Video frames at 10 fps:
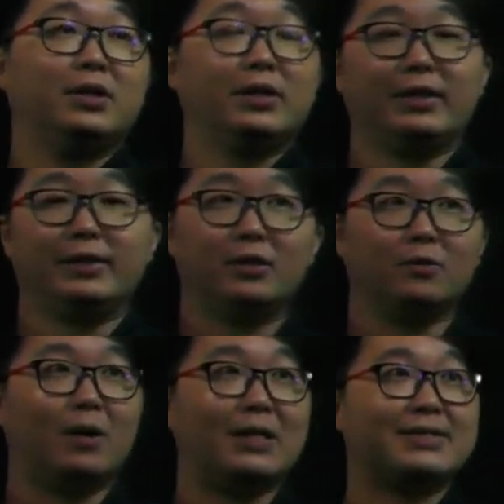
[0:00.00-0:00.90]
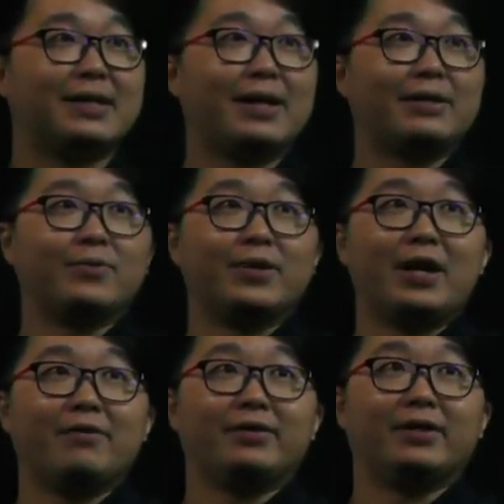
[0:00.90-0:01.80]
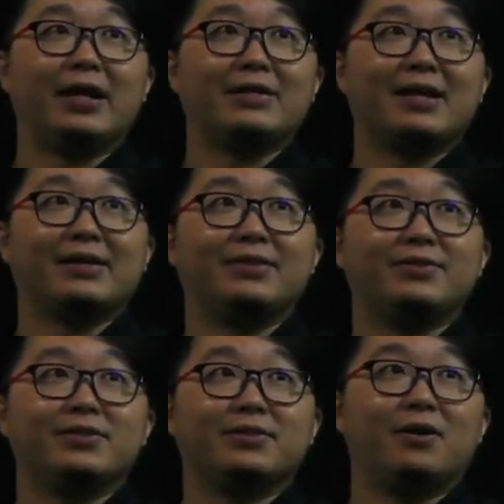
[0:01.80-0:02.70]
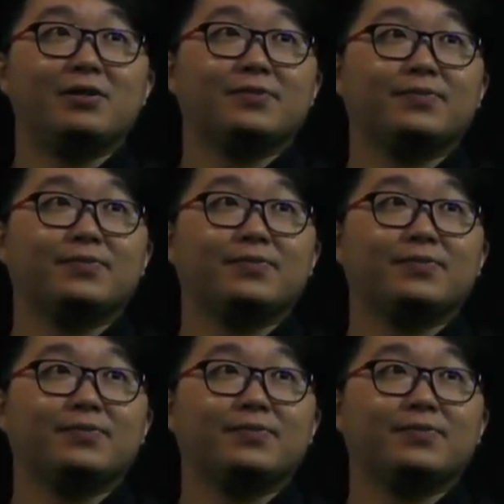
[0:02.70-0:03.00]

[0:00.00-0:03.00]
And then on one side, we have the excitation source.